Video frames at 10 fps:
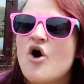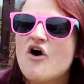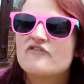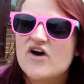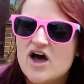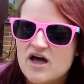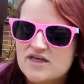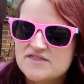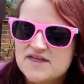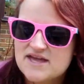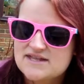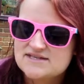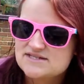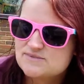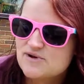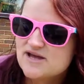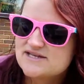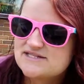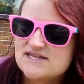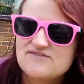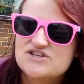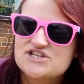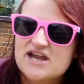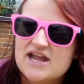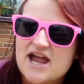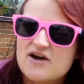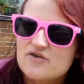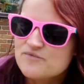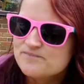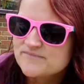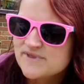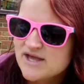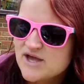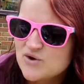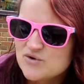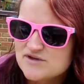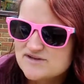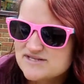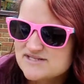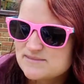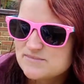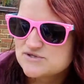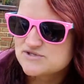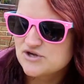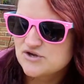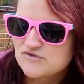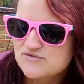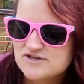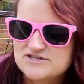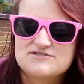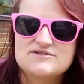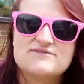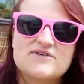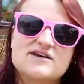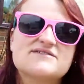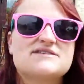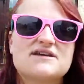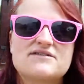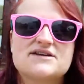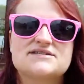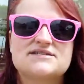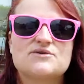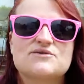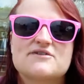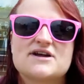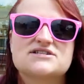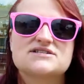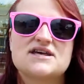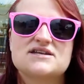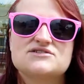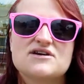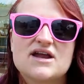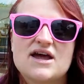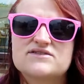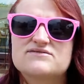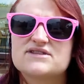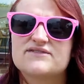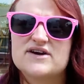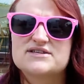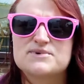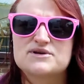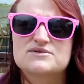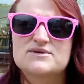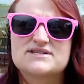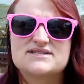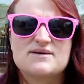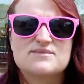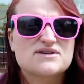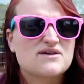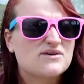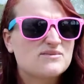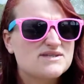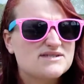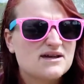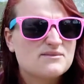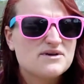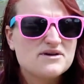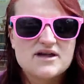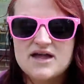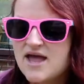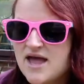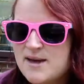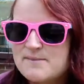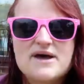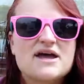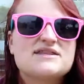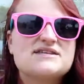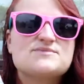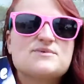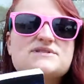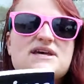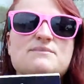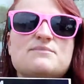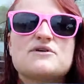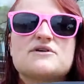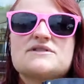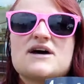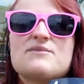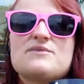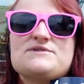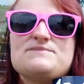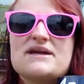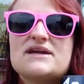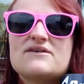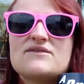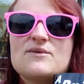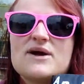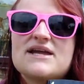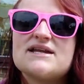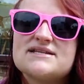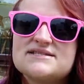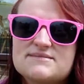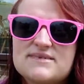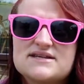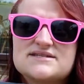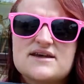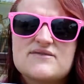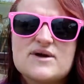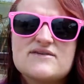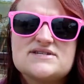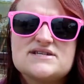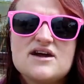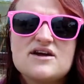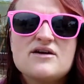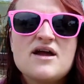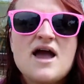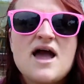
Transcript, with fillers: of Earth. This is by Stephen J. Carroll. Although it does say book two of the Histories of Earth series, the author actually said you don't have to read the first book to understand what's going on with the second book. But this was a book that was being given away in Lindsay Mead's giveaway video,